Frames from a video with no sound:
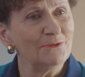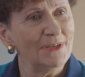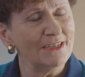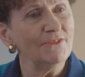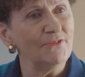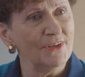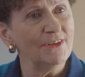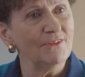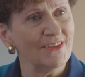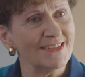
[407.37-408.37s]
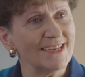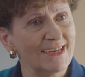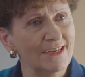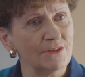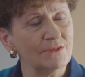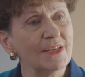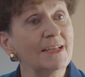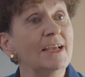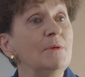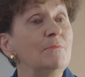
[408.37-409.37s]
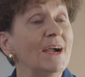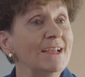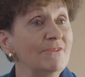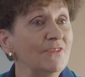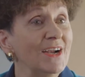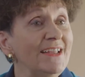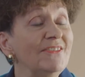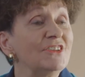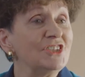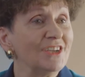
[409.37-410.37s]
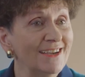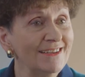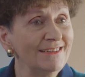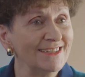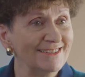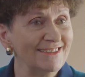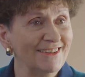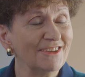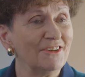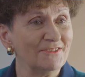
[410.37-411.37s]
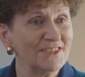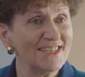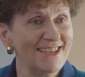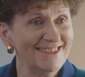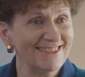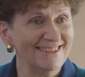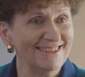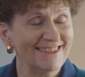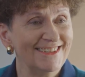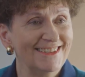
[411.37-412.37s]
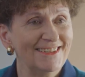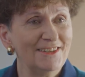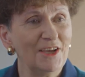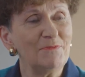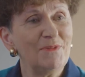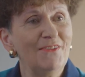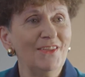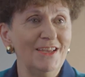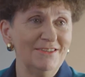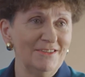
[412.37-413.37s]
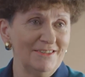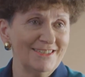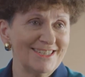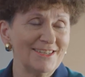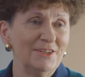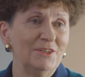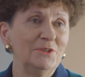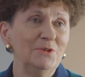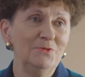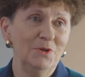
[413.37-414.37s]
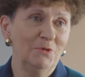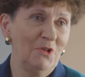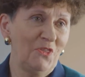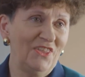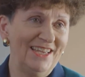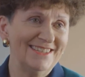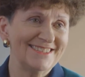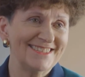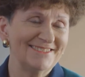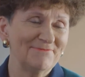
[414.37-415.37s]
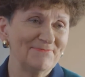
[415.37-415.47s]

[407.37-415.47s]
we can figure this out by inviting the child into the conversation, not being the adults who know all things.